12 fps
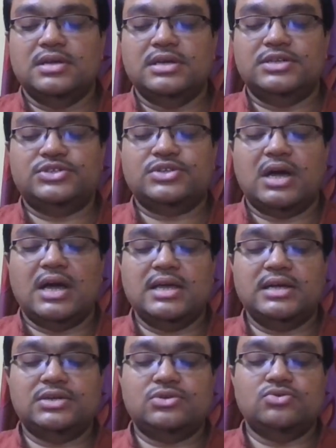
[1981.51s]
He
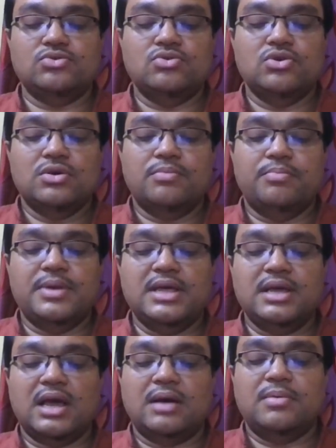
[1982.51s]
tried to
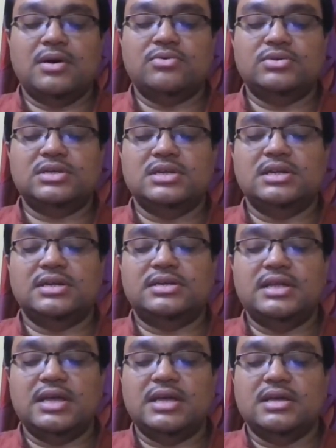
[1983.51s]
bring about in a
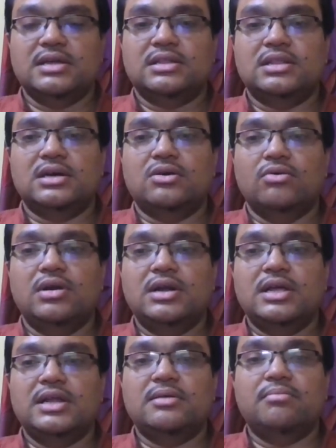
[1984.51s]
day the
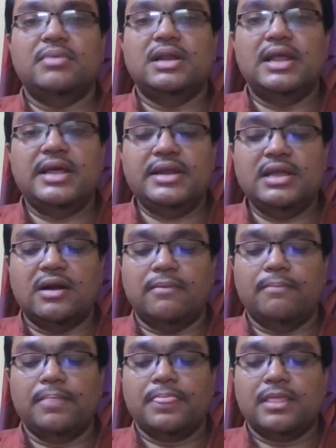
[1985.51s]
golden millennium
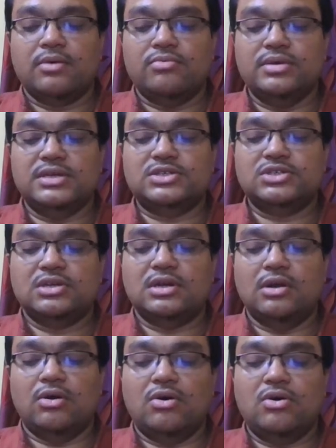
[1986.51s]
which
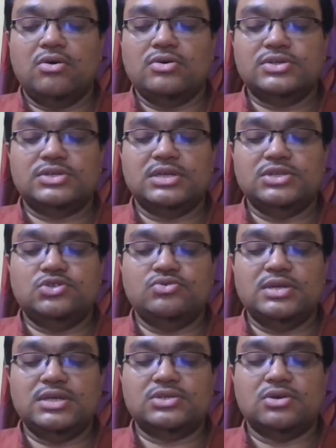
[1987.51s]
long
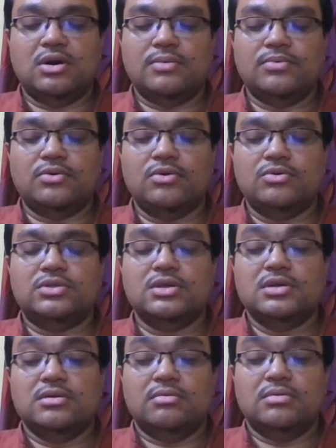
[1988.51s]
centuries of growth
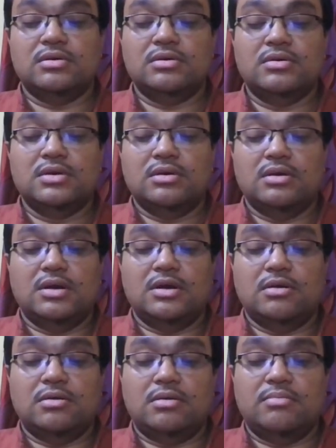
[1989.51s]

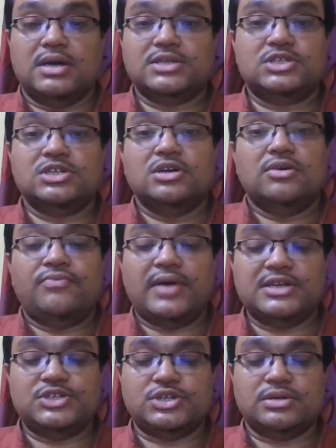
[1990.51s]
must
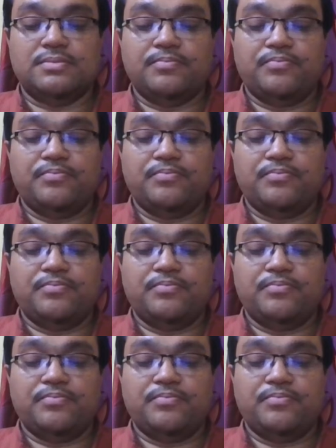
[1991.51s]
fashion.